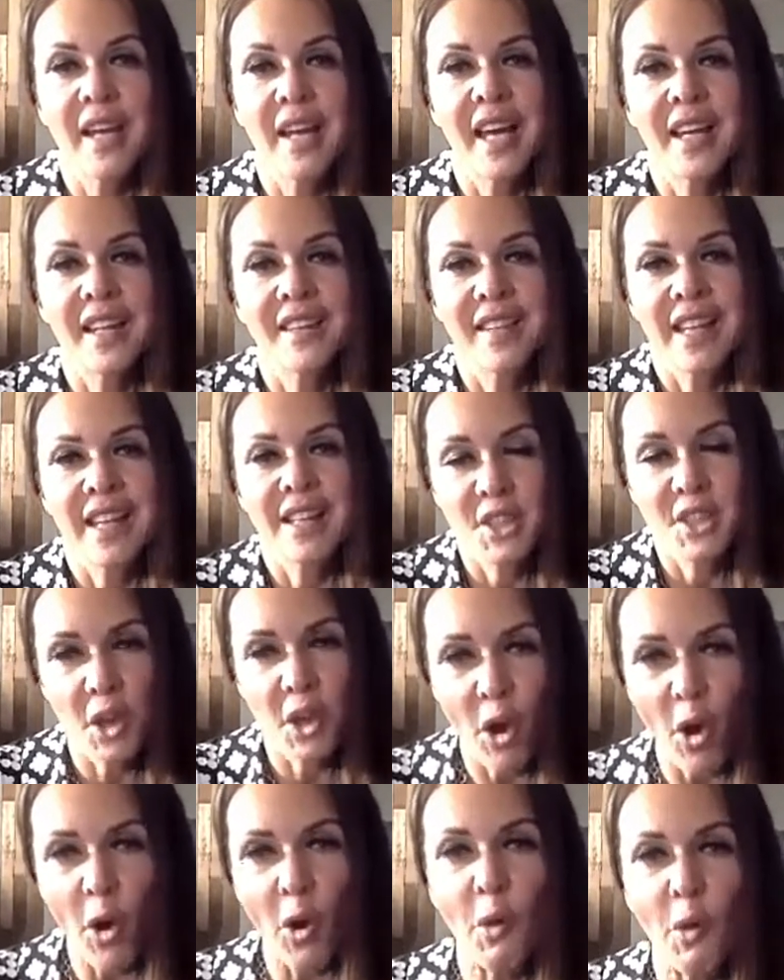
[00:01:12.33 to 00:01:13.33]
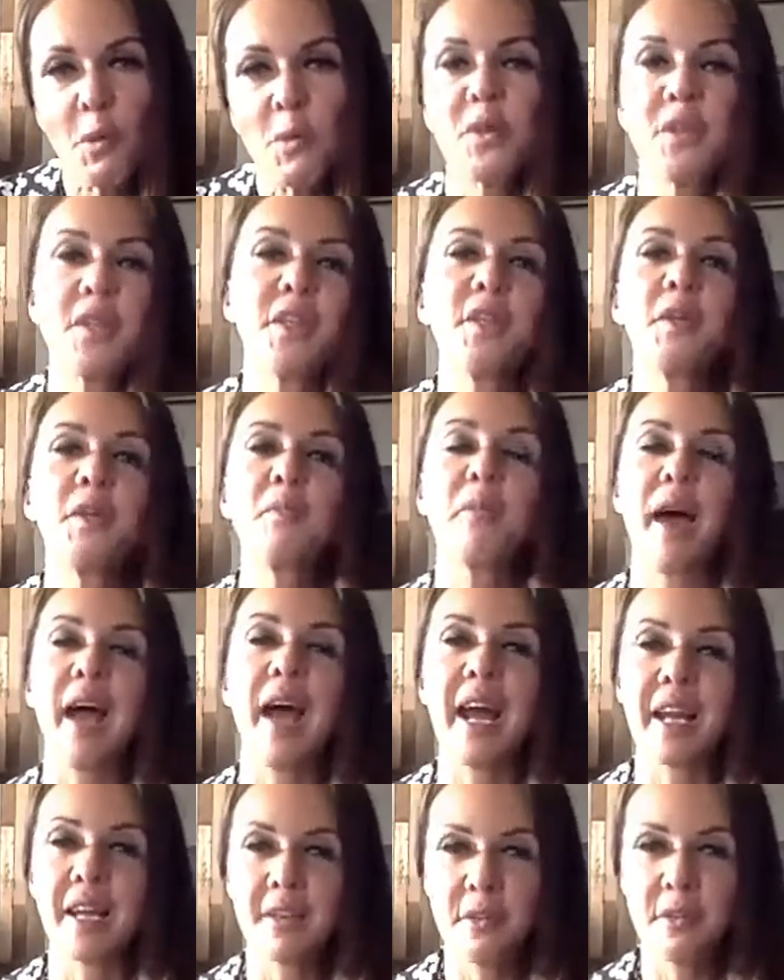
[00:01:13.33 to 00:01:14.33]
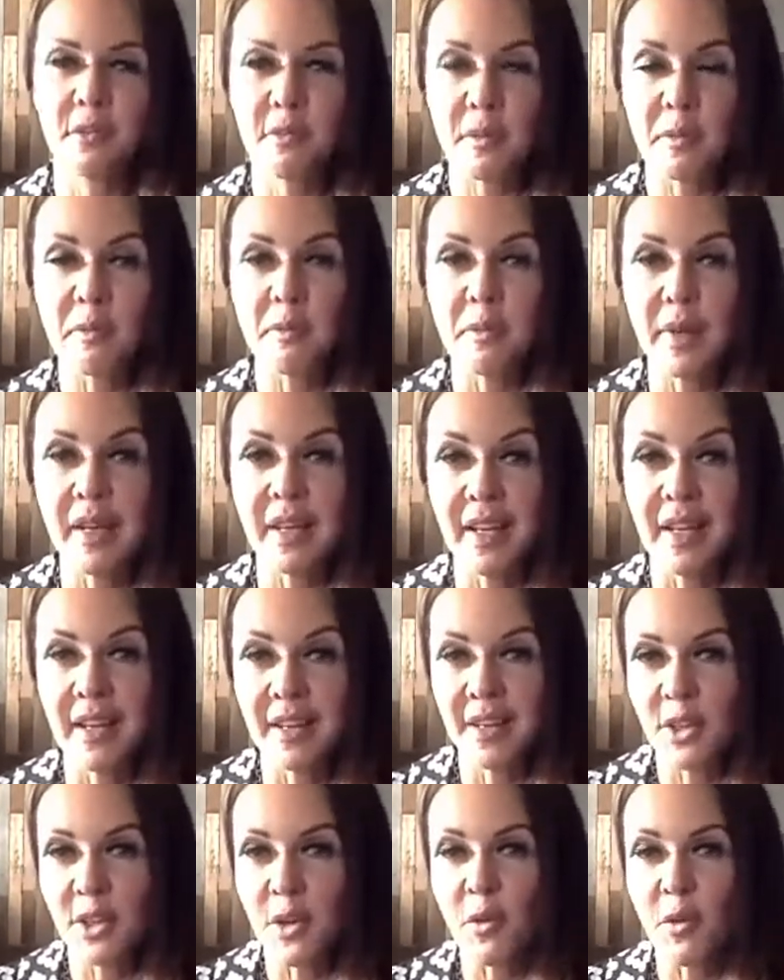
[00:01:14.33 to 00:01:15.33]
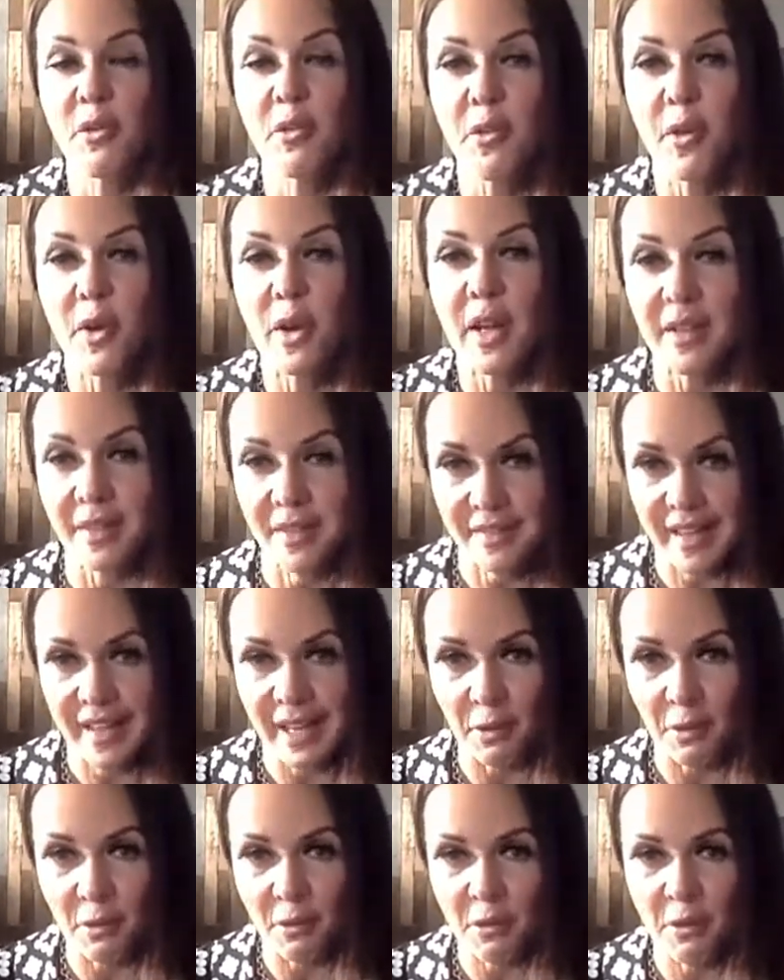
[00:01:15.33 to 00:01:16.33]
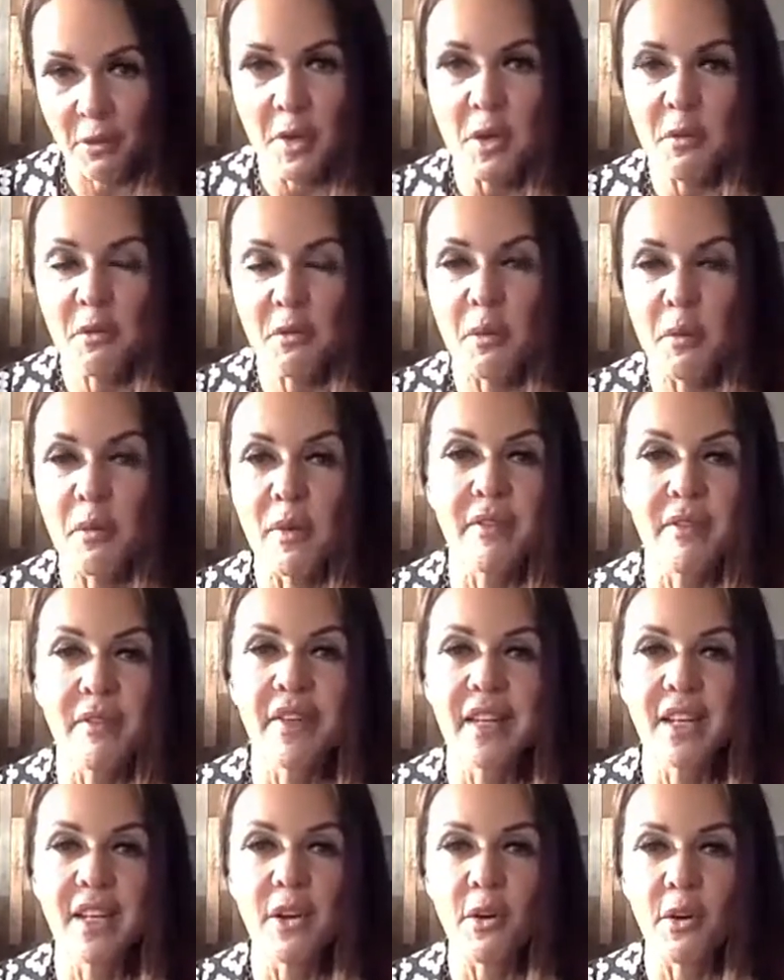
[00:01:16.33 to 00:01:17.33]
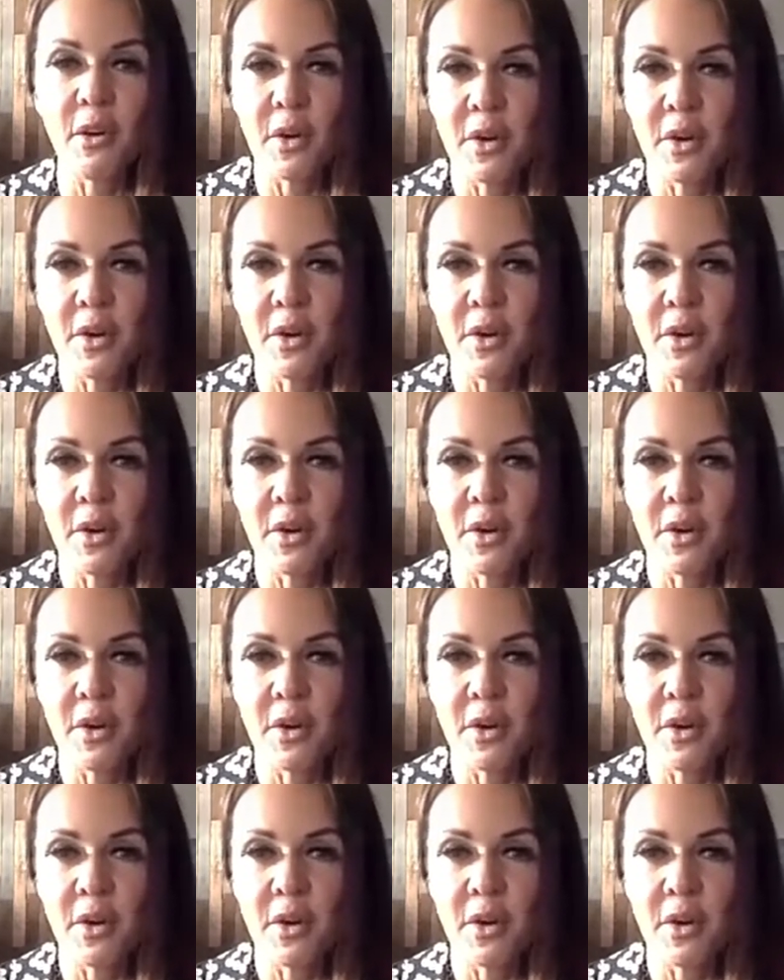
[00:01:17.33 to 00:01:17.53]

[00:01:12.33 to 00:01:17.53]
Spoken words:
and it's actually holding you back from being your fuller self, from living your